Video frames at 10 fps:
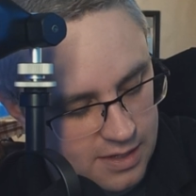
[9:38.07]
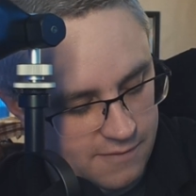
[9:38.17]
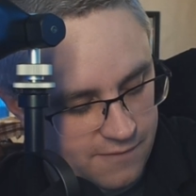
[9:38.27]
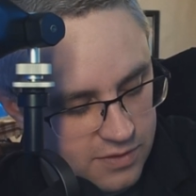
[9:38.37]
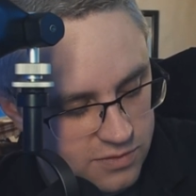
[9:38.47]

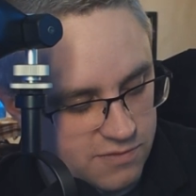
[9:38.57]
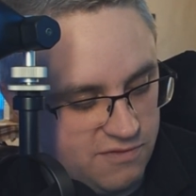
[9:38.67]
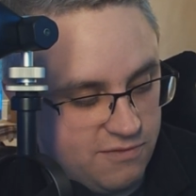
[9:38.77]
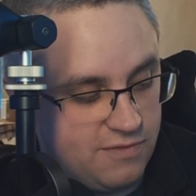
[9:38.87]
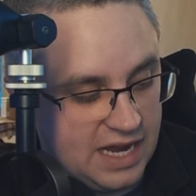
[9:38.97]
It feels
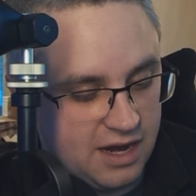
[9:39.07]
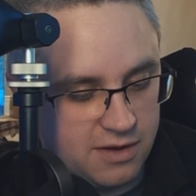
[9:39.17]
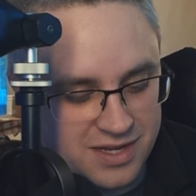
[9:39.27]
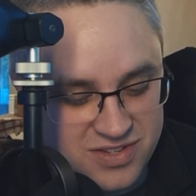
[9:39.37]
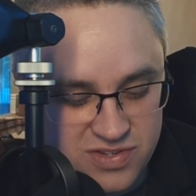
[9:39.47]

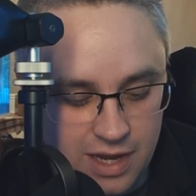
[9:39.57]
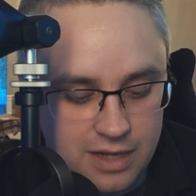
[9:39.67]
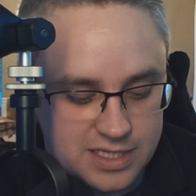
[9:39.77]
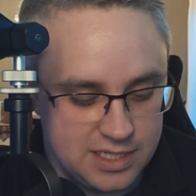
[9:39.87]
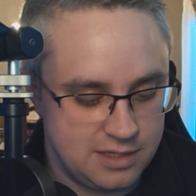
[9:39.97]
very
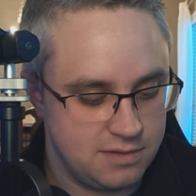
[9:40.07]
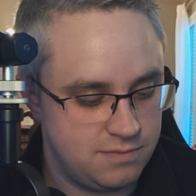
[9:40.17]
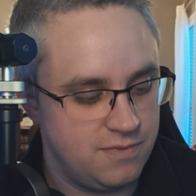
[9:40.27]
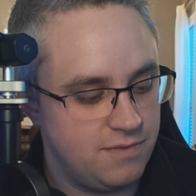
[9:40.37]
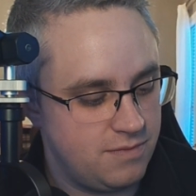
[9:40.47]
solid,
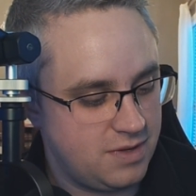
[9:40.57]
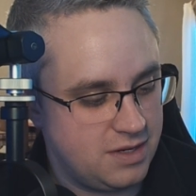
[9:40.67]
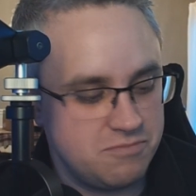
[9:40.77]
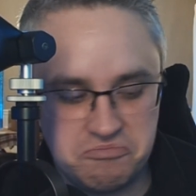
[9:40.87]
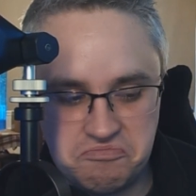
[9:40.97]

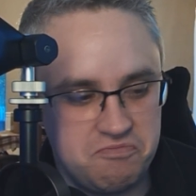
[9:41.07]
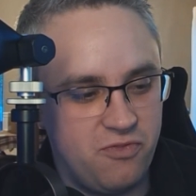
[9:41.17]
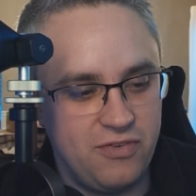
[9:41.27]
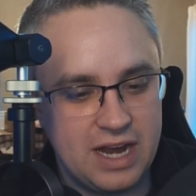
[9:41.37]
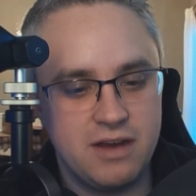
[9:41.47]

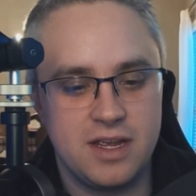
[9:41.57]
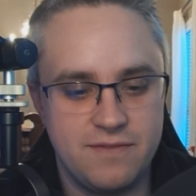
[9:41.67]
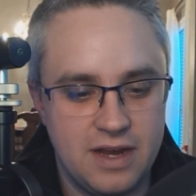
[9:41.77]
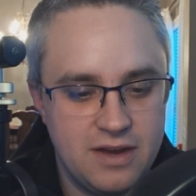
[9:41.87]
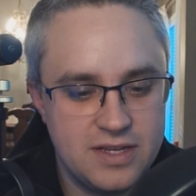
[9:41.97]
very,
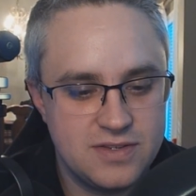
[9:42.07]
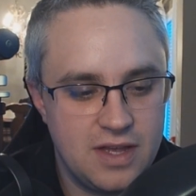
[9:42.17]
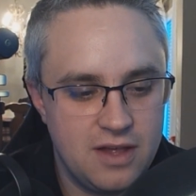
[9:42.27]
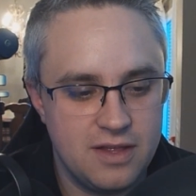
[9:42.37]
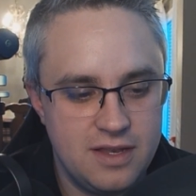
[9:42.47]
very
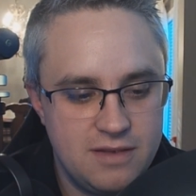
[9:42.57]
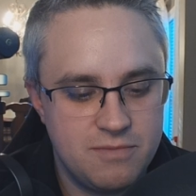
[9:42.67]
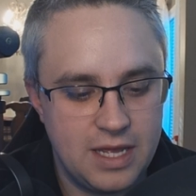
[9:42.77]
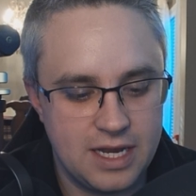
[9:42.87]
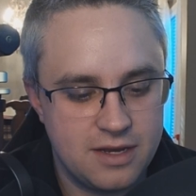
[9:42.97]
solid.
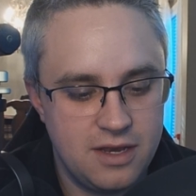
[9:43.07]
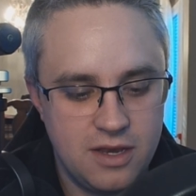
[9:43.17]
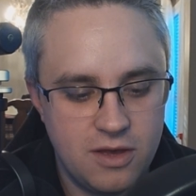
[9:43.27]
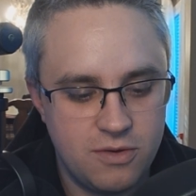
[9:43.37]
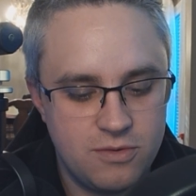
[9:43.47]
Like
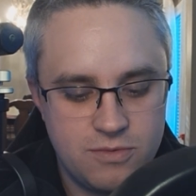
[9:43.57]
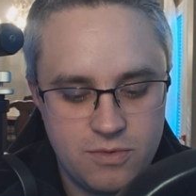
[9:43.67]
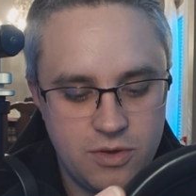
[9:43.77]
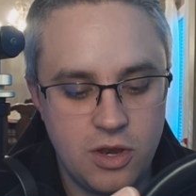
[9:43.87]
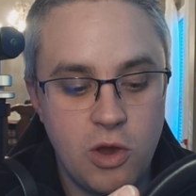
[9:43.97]
no
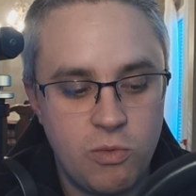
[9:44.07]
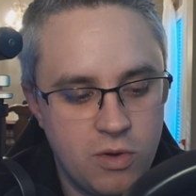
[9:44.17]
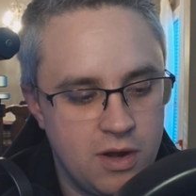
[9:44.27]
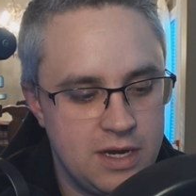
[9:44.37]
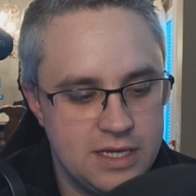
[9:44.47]

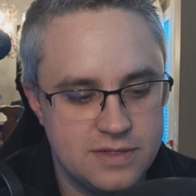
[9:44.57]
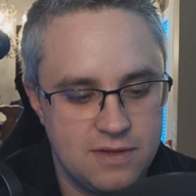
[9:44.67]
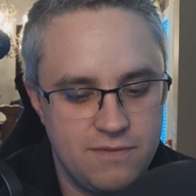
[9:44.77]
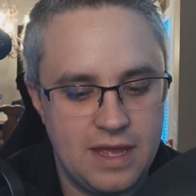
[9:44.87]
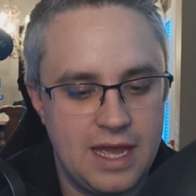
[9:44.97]
worries
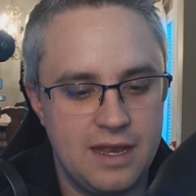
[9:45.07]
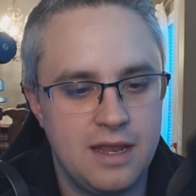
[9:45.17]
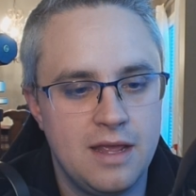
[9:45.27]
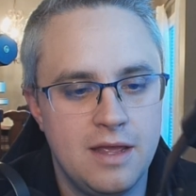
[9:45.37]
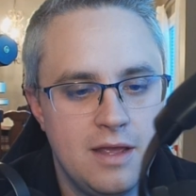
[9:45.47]
of that
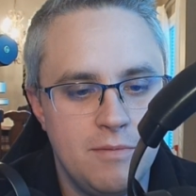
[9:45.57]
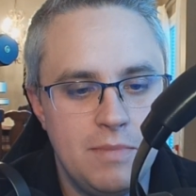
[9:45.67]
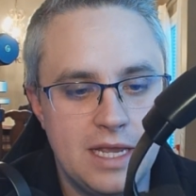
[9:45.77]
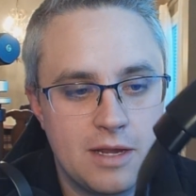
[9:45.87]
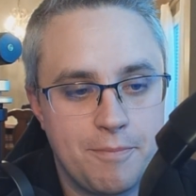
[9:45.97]

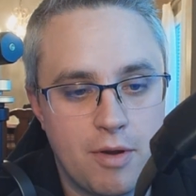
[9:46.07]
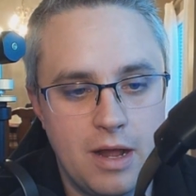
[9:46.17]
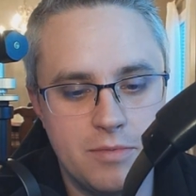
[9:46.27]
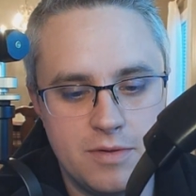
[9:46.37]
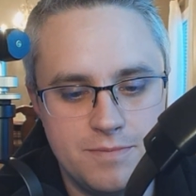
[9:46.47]
being a
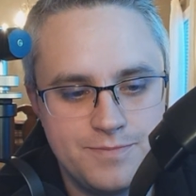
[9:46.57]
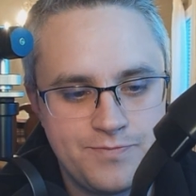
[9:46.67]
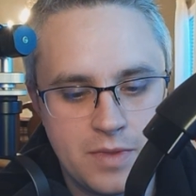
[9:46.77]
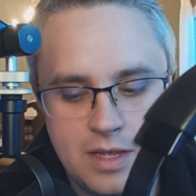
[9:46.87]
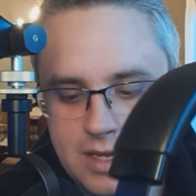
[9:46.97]
problem
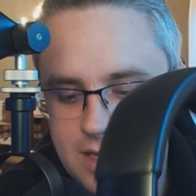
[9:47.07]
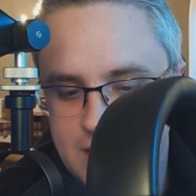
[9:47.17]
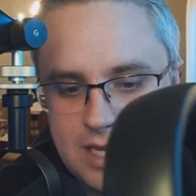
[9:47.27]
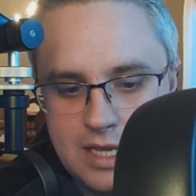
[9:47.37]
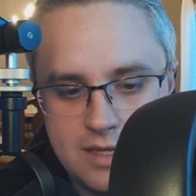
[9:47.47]

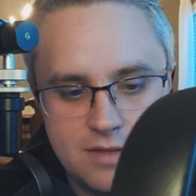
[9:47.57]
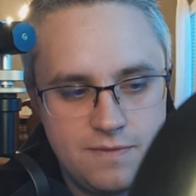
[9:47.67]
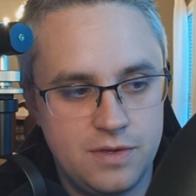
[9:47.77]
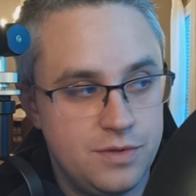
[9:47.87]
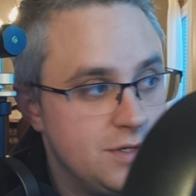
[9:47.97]
in the
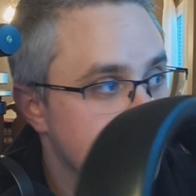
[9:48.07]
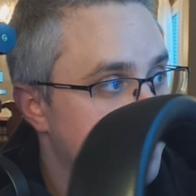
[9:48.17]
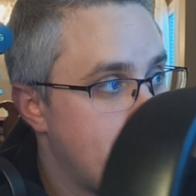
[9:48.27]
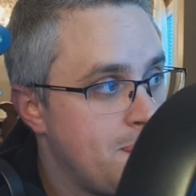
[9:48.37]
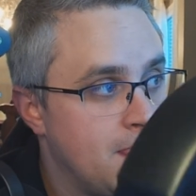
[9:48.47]
future.
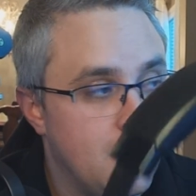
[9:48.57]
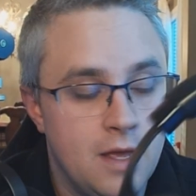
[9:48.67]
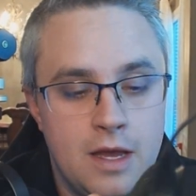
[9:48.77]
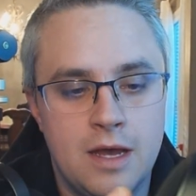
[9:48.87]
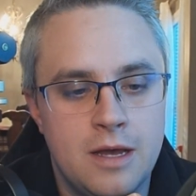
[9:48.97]

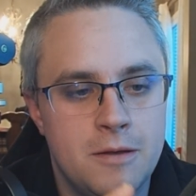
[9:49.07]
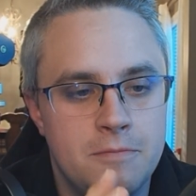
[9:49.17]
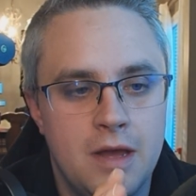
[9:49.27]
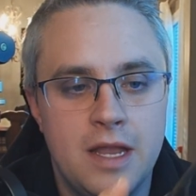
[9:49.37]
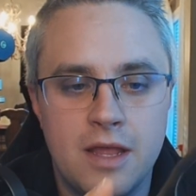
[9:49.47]

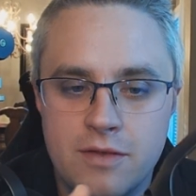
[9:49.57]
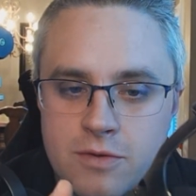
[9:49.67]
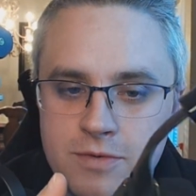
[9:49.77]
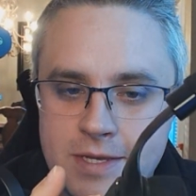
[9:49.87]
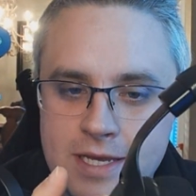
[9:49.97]
Another
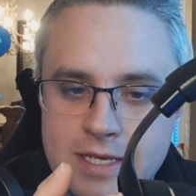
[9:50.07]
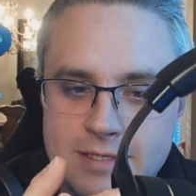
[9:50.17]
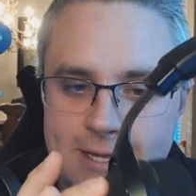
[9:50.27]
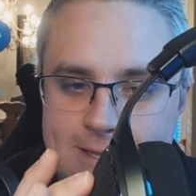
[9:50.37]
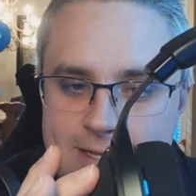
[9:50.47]
cool thing
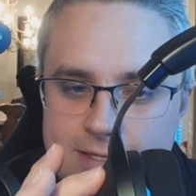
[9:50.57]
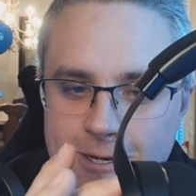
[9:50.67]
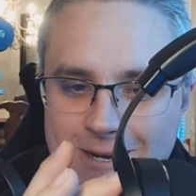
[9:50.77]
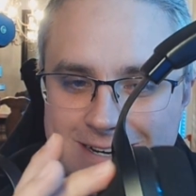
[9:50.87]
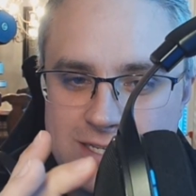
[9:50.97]
is that these
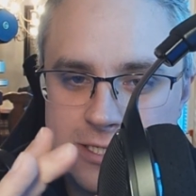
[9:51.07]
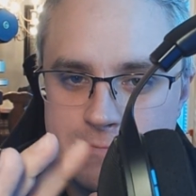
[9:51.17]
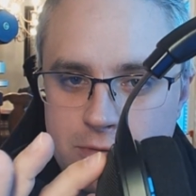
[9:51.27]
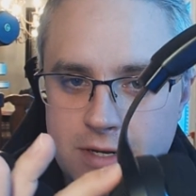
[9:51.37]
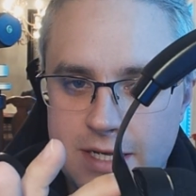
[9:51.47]
are
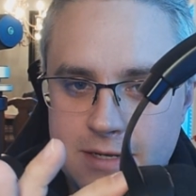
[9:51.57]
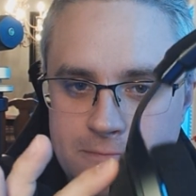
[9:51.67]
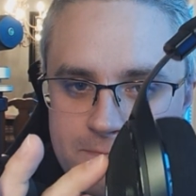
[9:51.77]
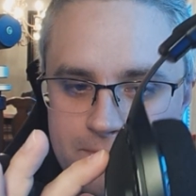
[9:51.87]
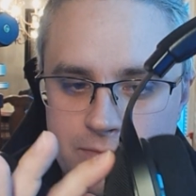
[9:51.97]
spring